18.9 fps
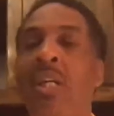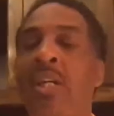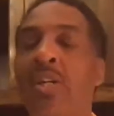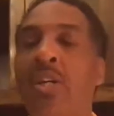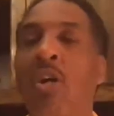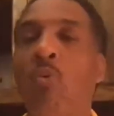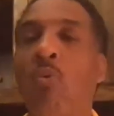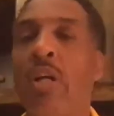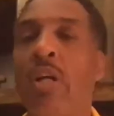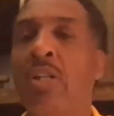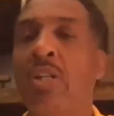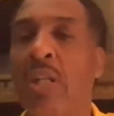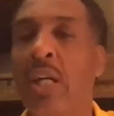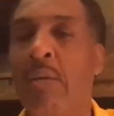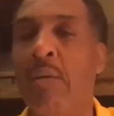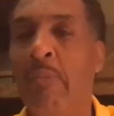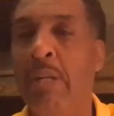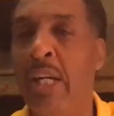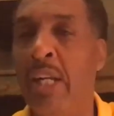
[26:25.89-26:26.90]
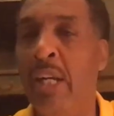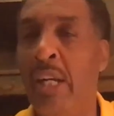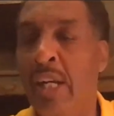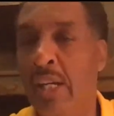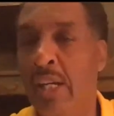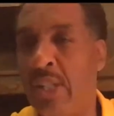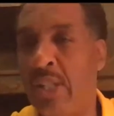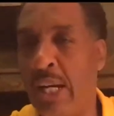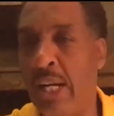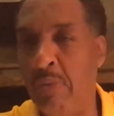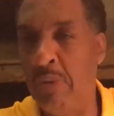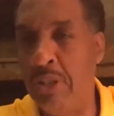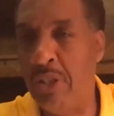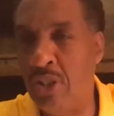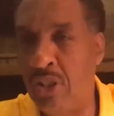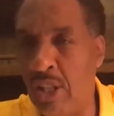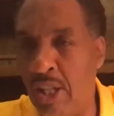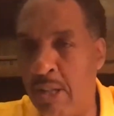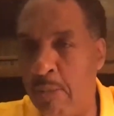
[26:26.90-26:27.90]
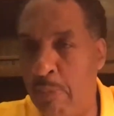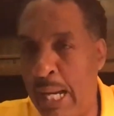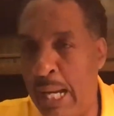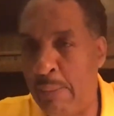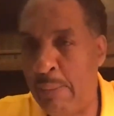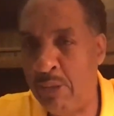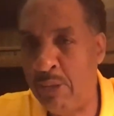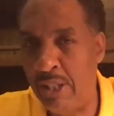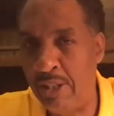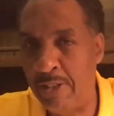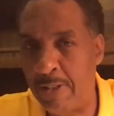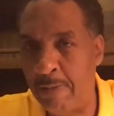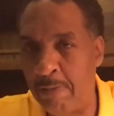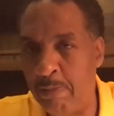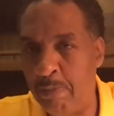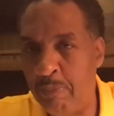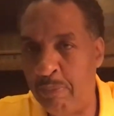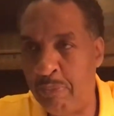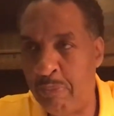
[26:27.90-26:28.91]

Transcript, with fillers: No, what does that mean? It's like when you study baptism,